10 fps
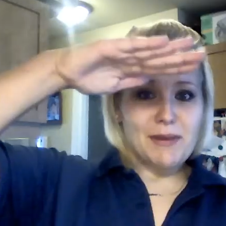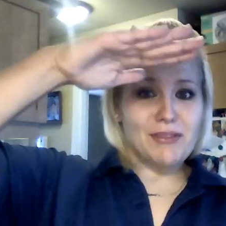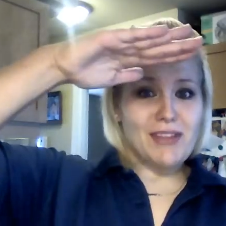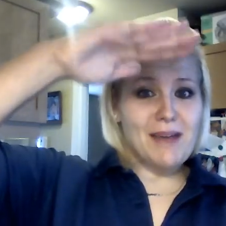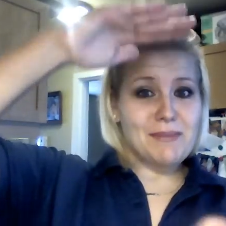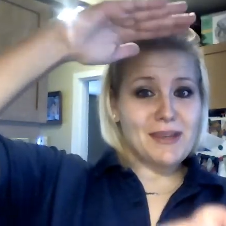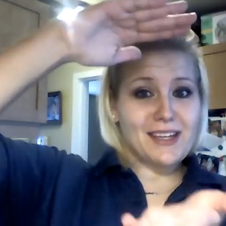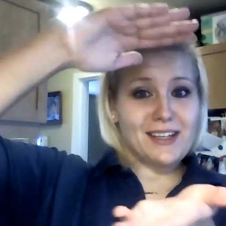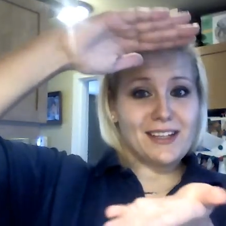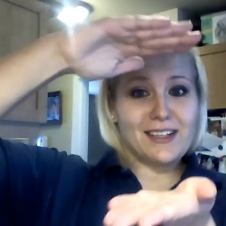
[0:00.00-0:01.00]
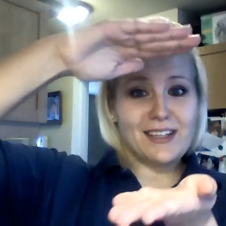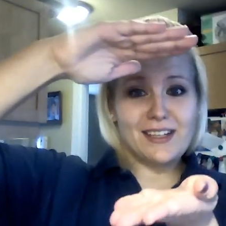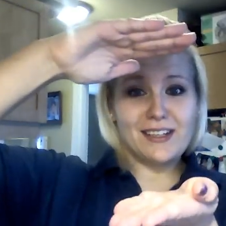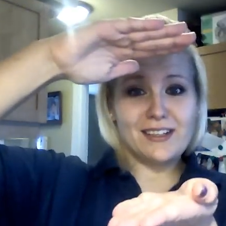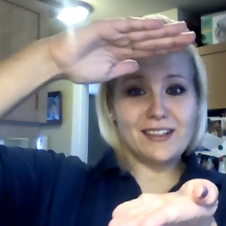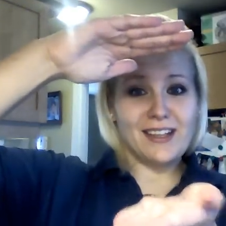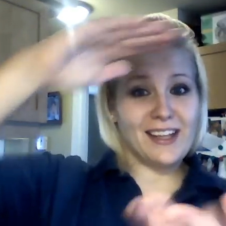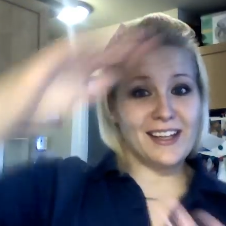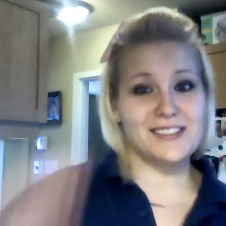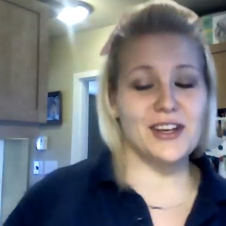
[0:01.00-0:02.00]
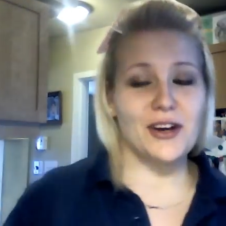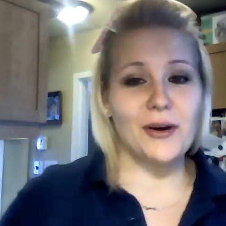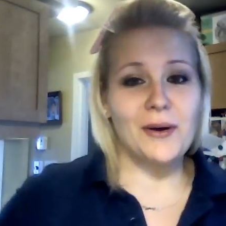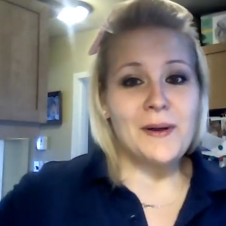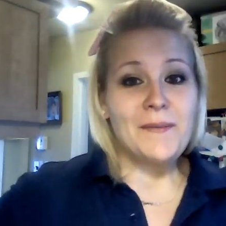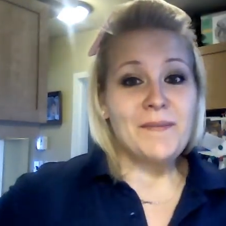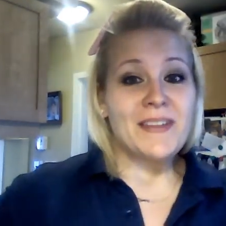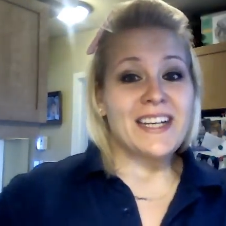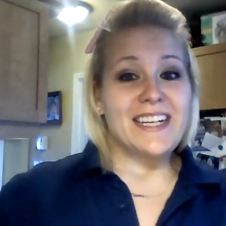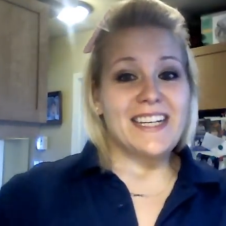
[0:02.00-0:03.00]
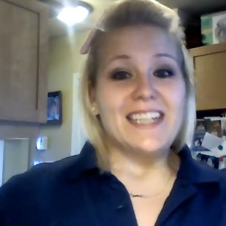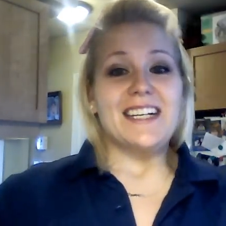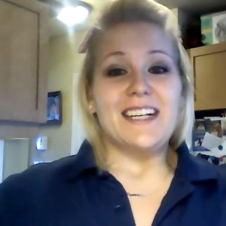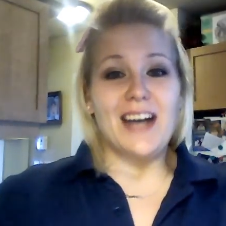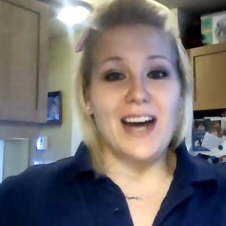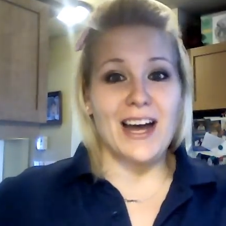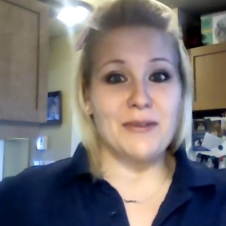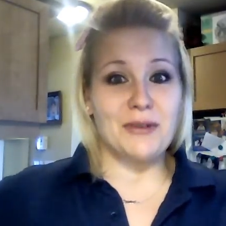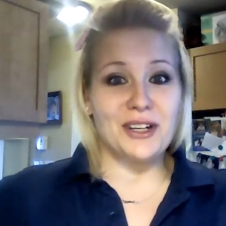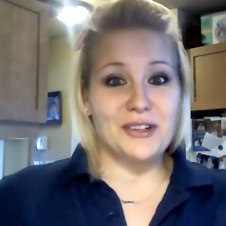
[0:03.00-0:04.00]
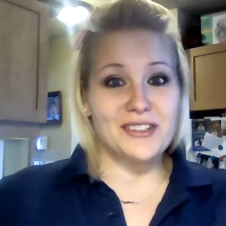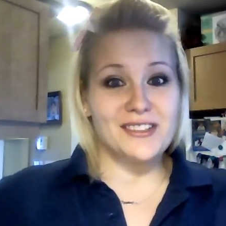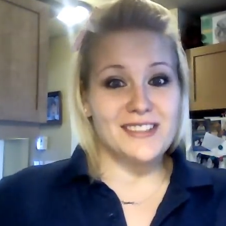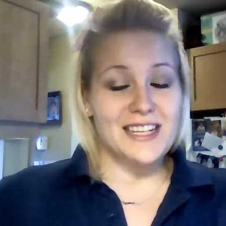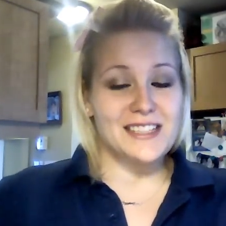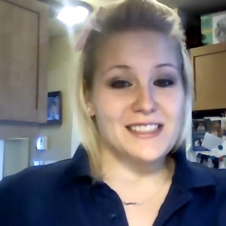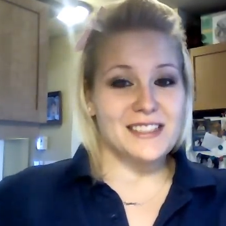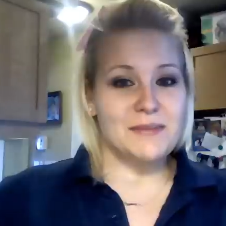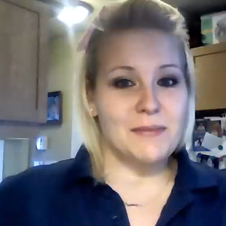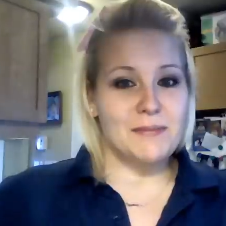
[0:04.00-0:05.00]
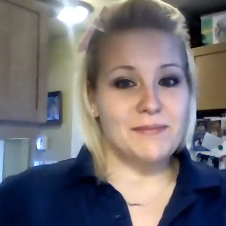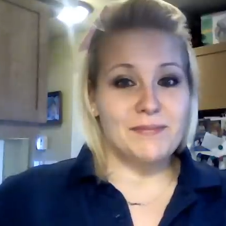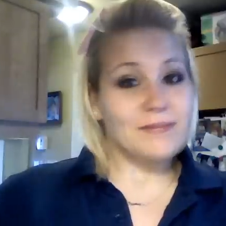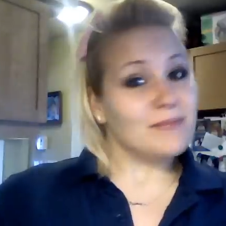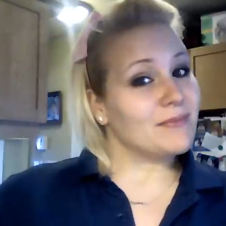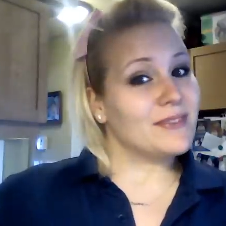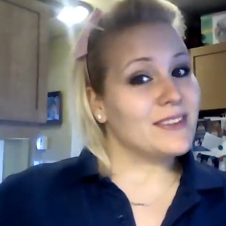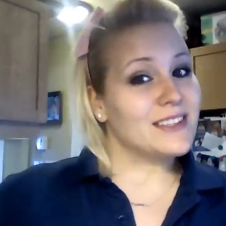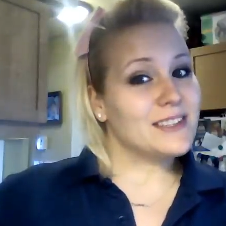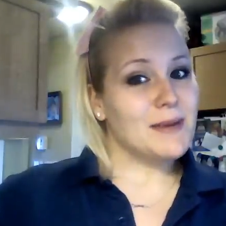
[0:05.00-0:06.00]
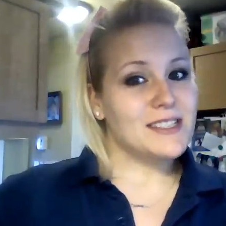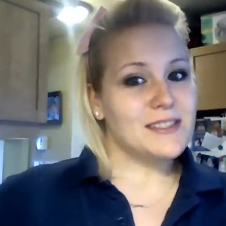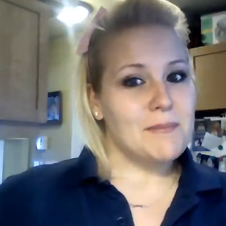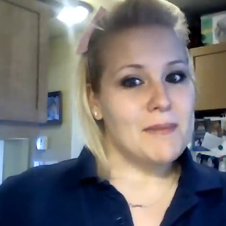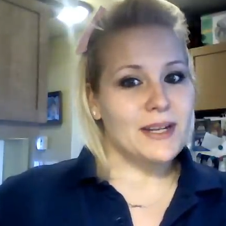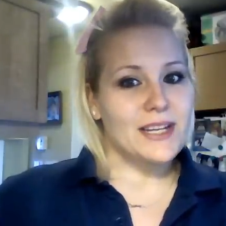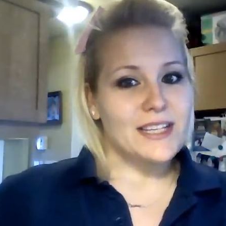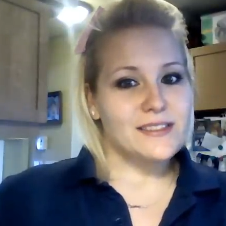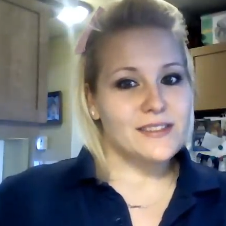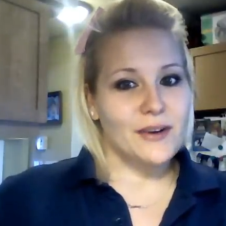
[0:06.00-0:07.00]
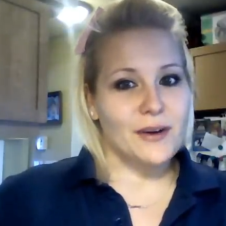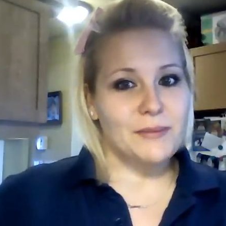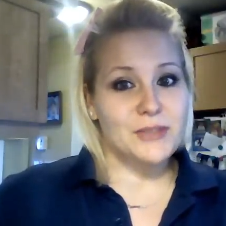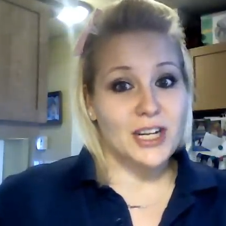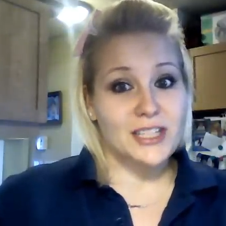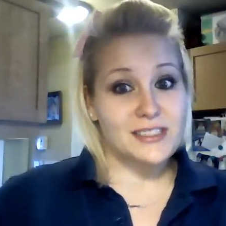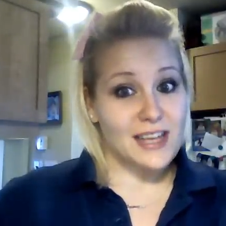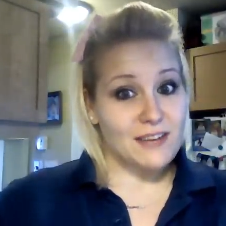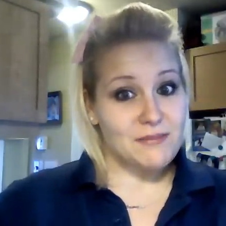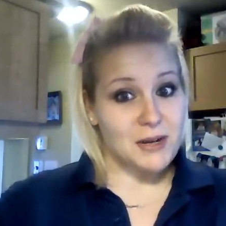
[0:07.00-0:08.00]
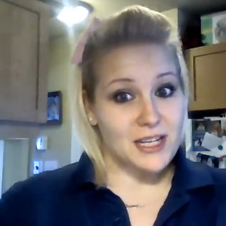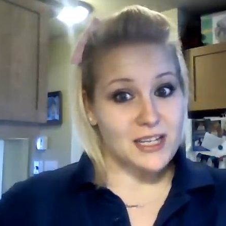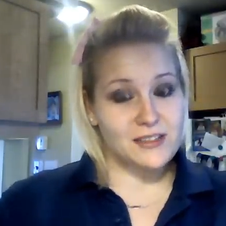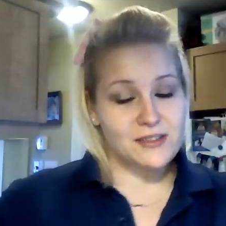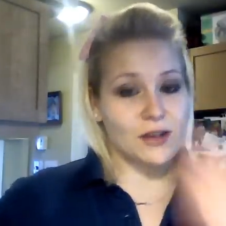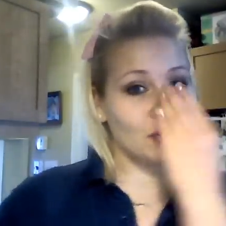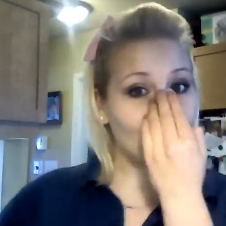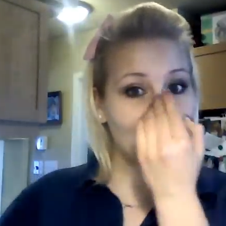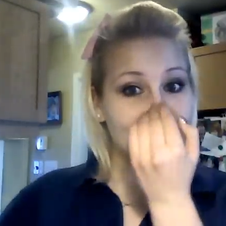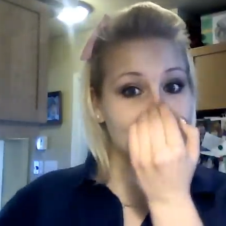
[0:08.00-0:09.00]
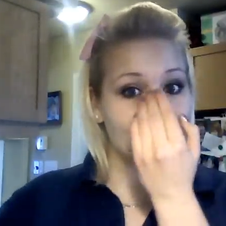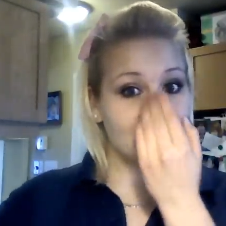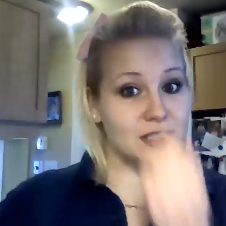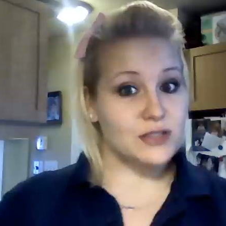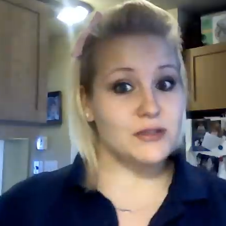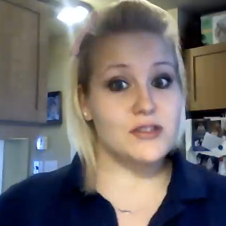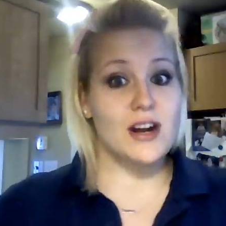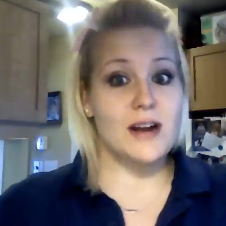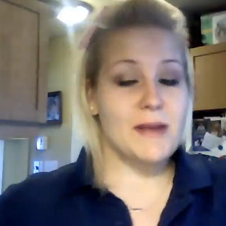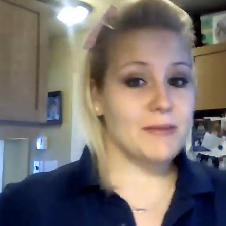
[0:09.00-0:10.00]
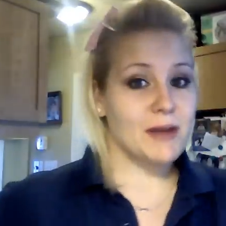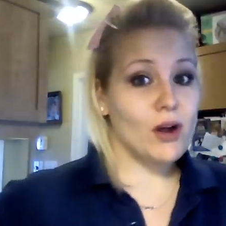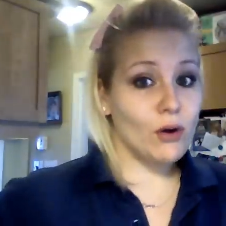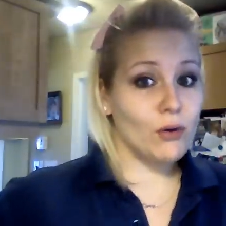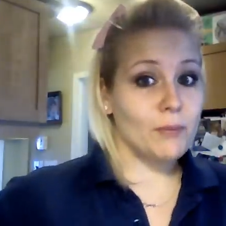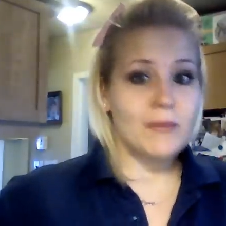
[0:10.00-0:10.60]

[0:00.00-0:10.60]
about that big. So I want to go to the States and spend some money, so I'm trying to save money. So what I decided to do is try to make them at home.